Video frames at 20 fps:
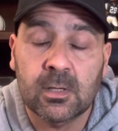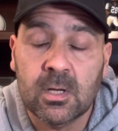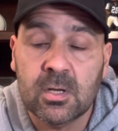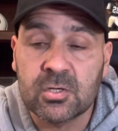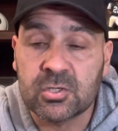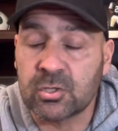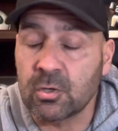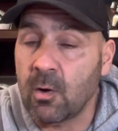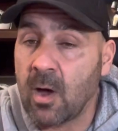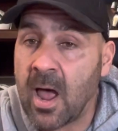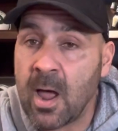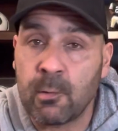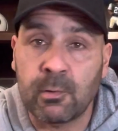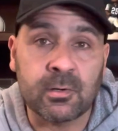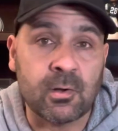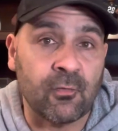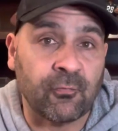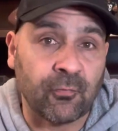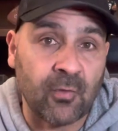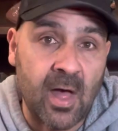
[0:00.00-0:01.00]
So I would
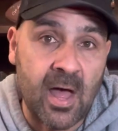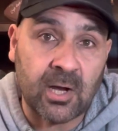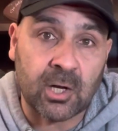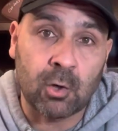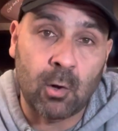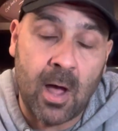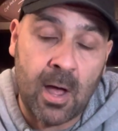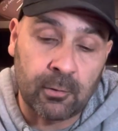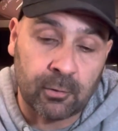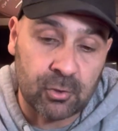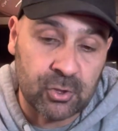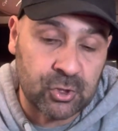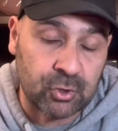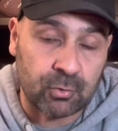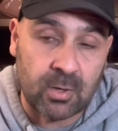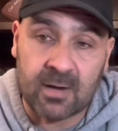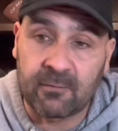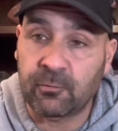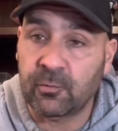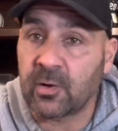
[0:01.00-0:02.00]
go Flacco, I would go
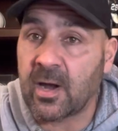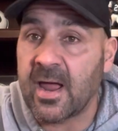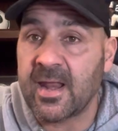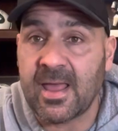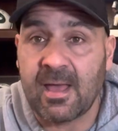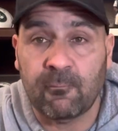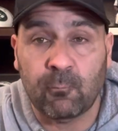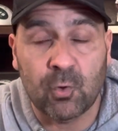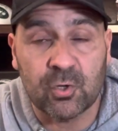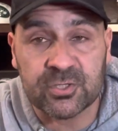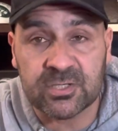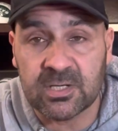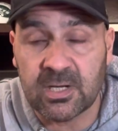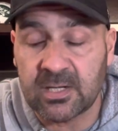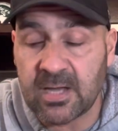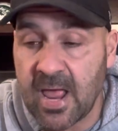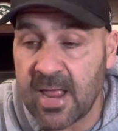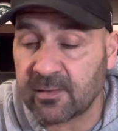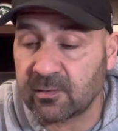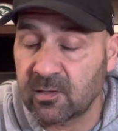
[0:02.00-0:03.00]
Strebler, I'd have Wilson
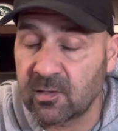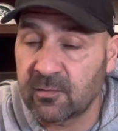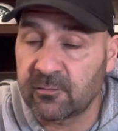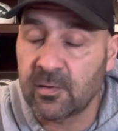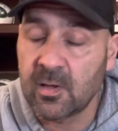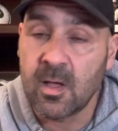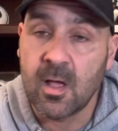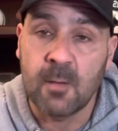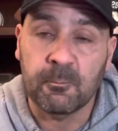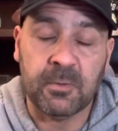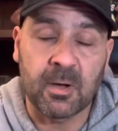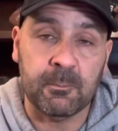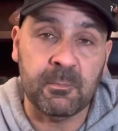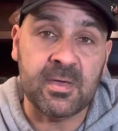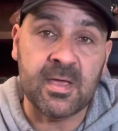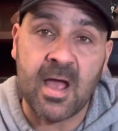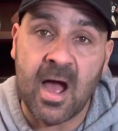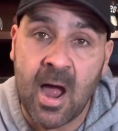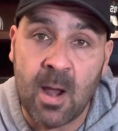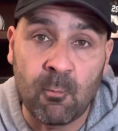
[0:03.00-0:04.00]
inactive. But
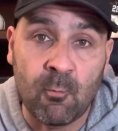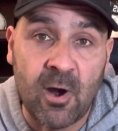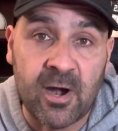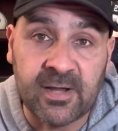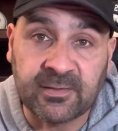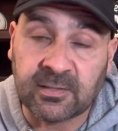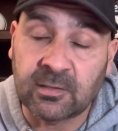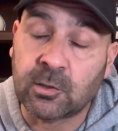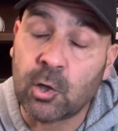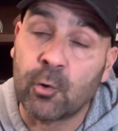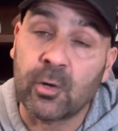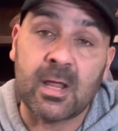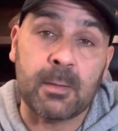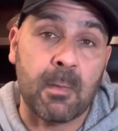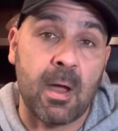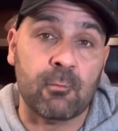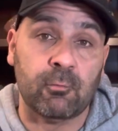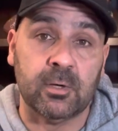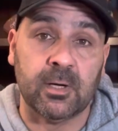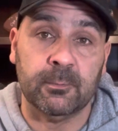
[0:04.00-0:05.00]
me, I'm ready to donate
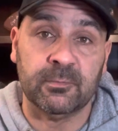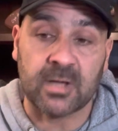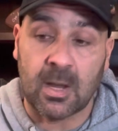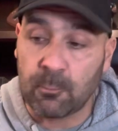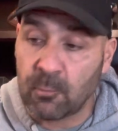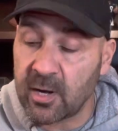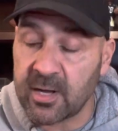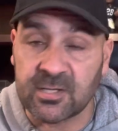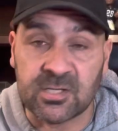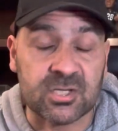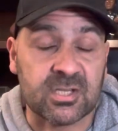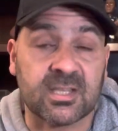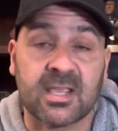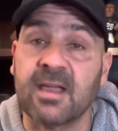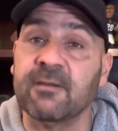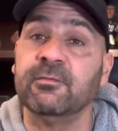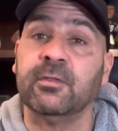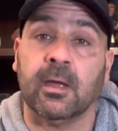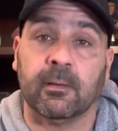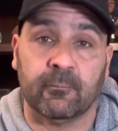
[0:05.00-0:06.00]
my ribs. I'm ready to just
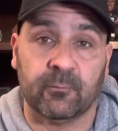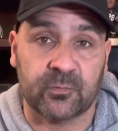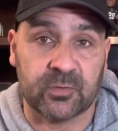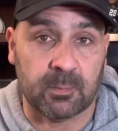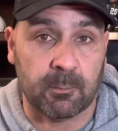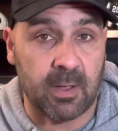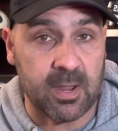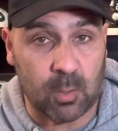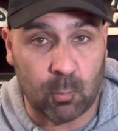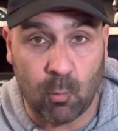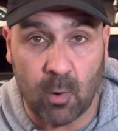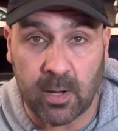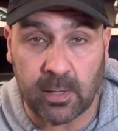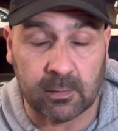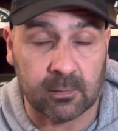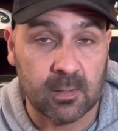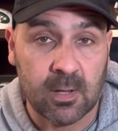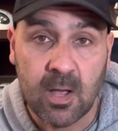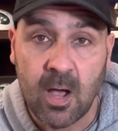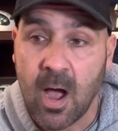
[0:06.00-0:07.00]
give them to Mike White.
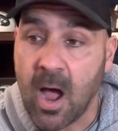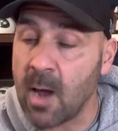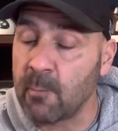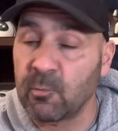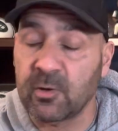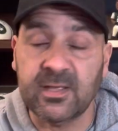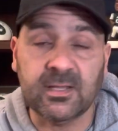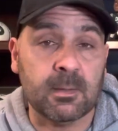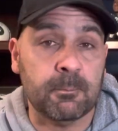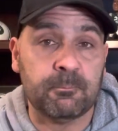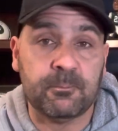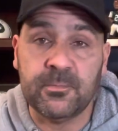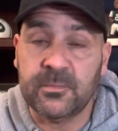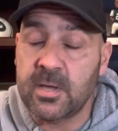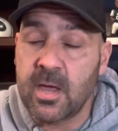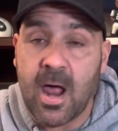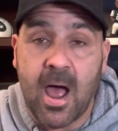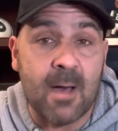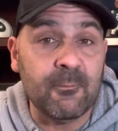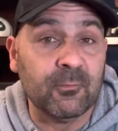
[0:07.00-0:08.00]
I'm willing
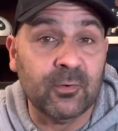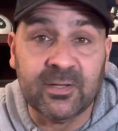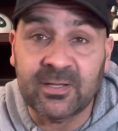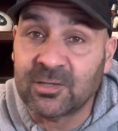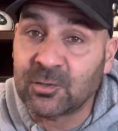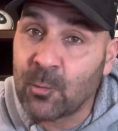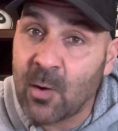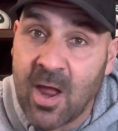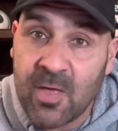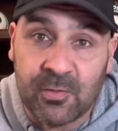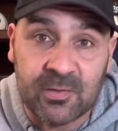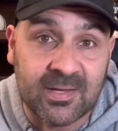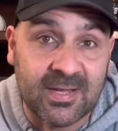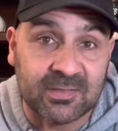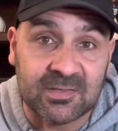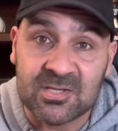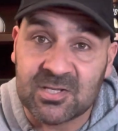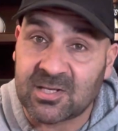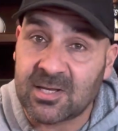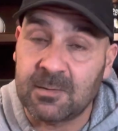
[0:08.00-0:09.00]
to do anything to get
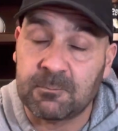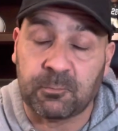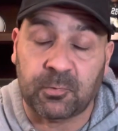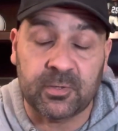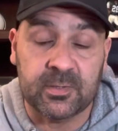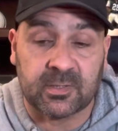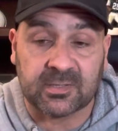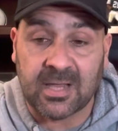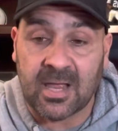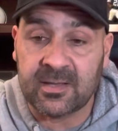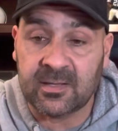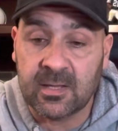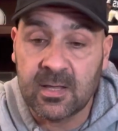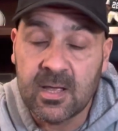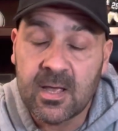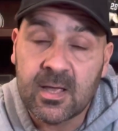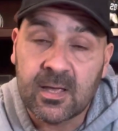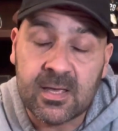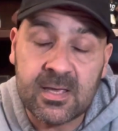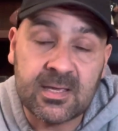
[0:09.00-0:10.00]
this kid played, because
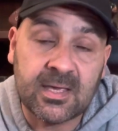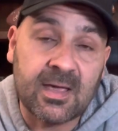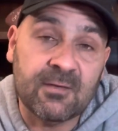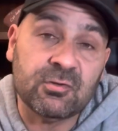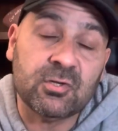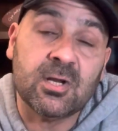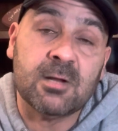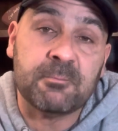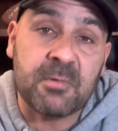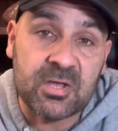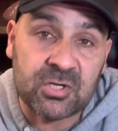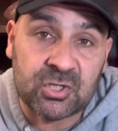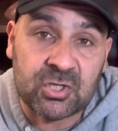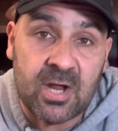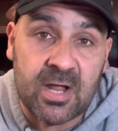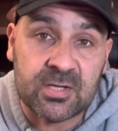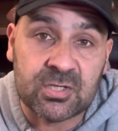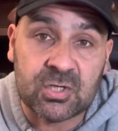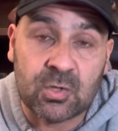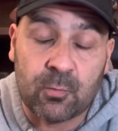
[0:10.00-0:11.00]
he gives you the best
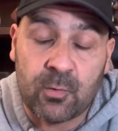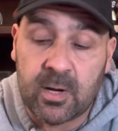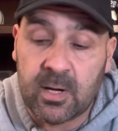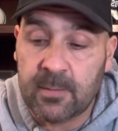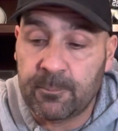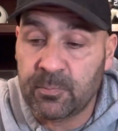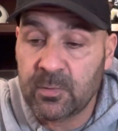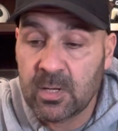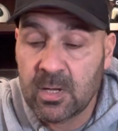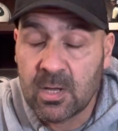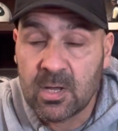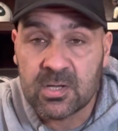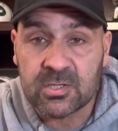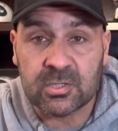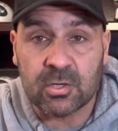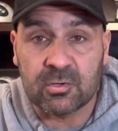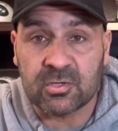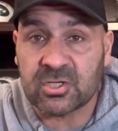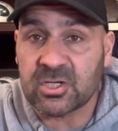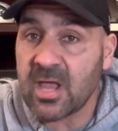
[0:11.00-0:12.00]
chance to win.
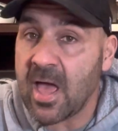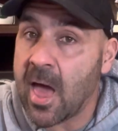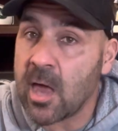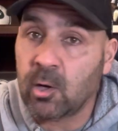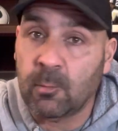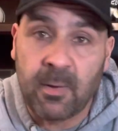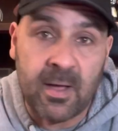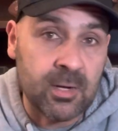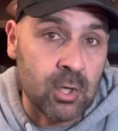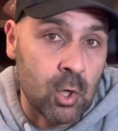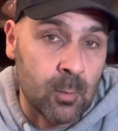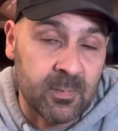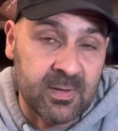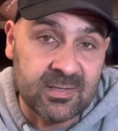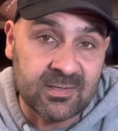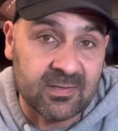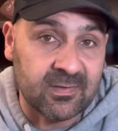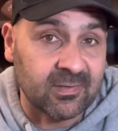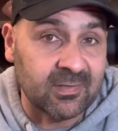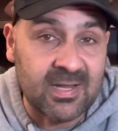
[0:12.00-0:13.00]
So Seattle by no
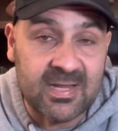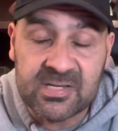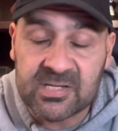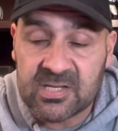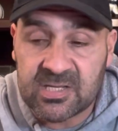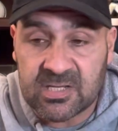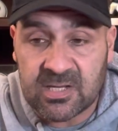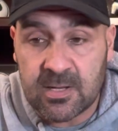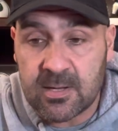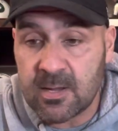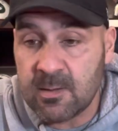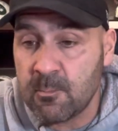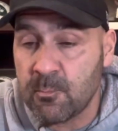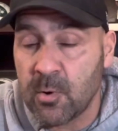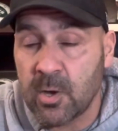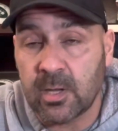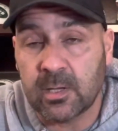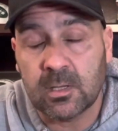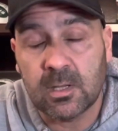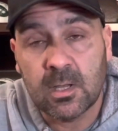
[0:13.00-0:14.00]
means is an easy team,
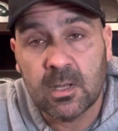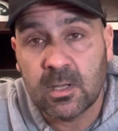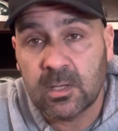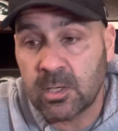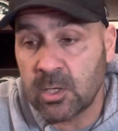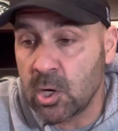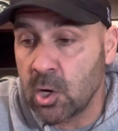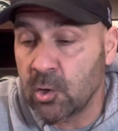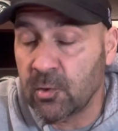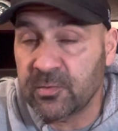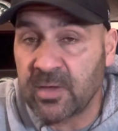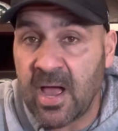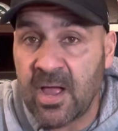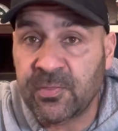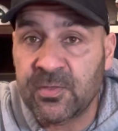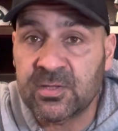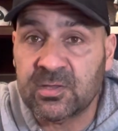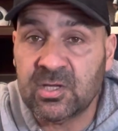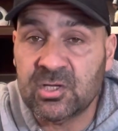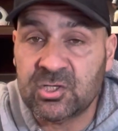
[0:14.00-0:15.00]
but you know, I
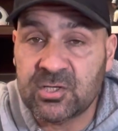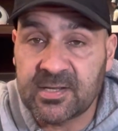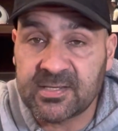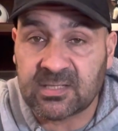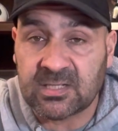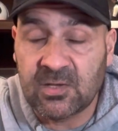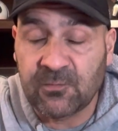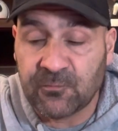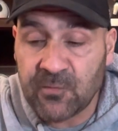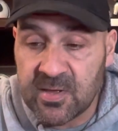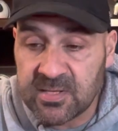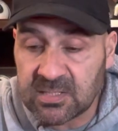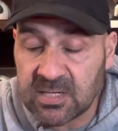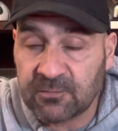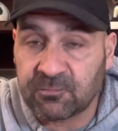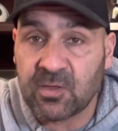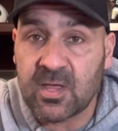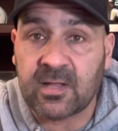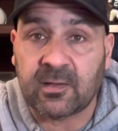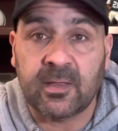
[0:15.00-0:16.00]
think the Jets defense,
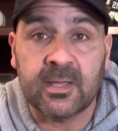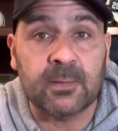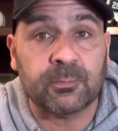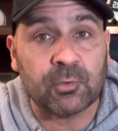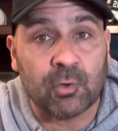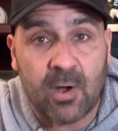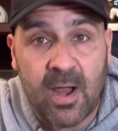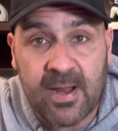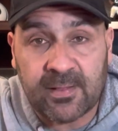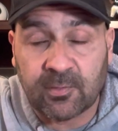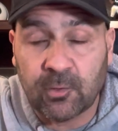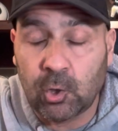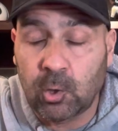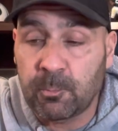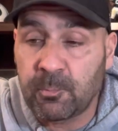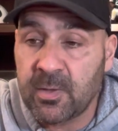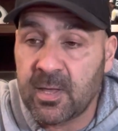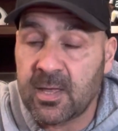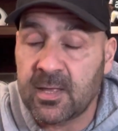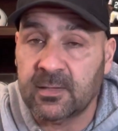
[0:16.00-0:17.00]
if they clean up their act a little
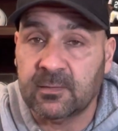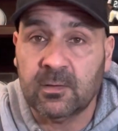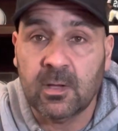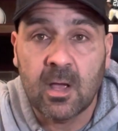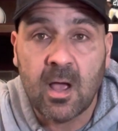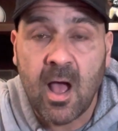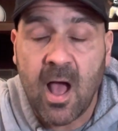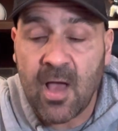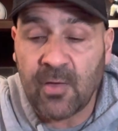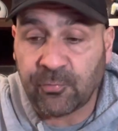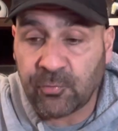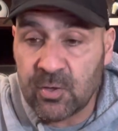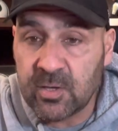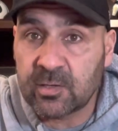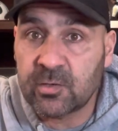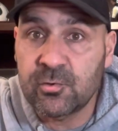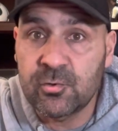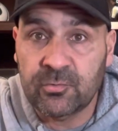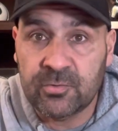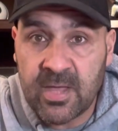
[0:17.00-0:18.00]
bit, and I
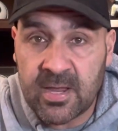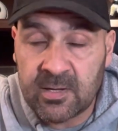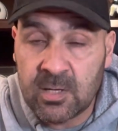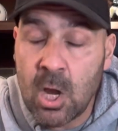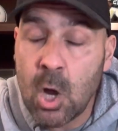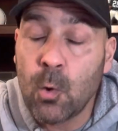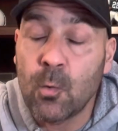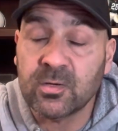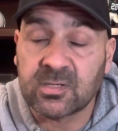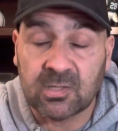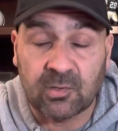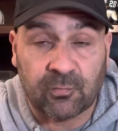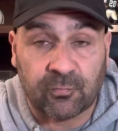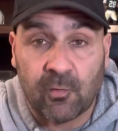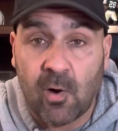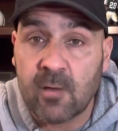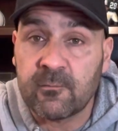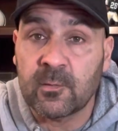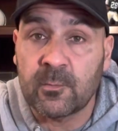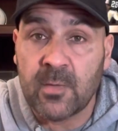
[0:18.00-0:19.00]
think they know what's in
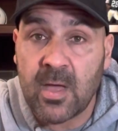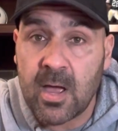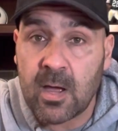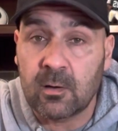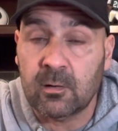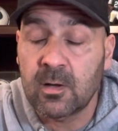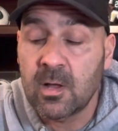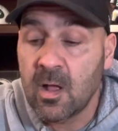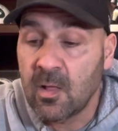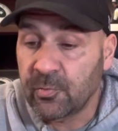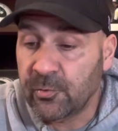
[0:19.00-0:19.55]
front of them now.